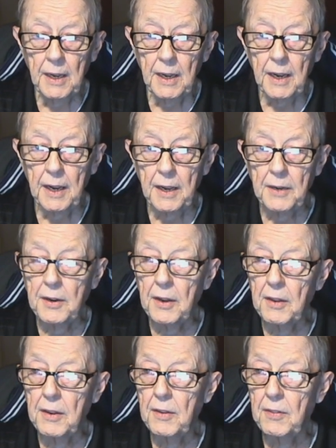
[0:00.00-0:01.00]
and uh,
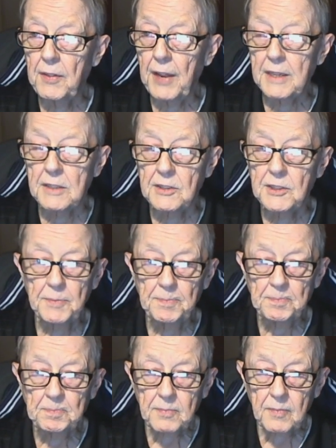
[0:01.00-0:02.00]
that's
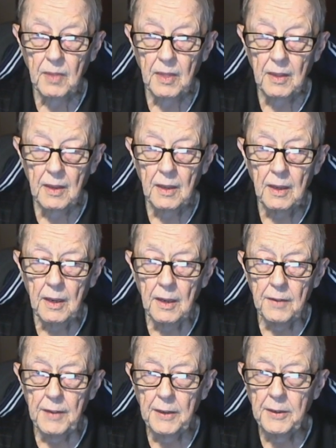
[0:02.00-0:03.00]

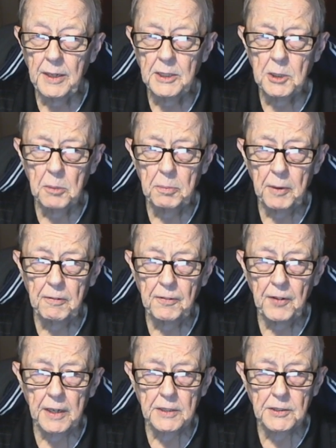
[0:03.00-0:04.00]
that needs to be
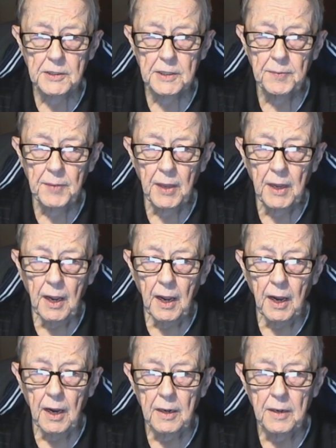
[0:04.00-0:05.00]
fixed.
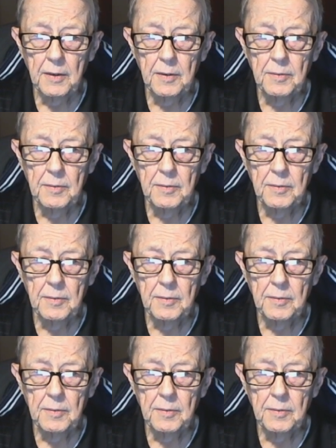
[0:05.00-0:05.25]
Uh,